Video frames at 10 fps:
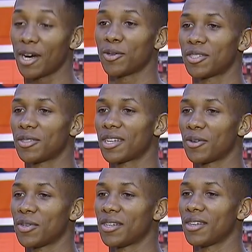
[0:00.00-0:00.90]
always used to
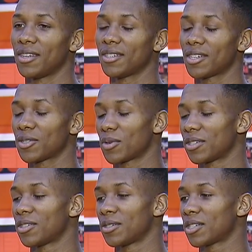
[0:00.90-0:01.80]
tell me, chase my
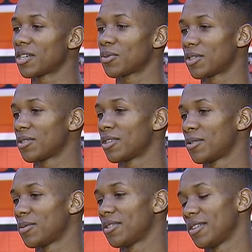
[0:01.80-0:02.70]
dream, chase my dream.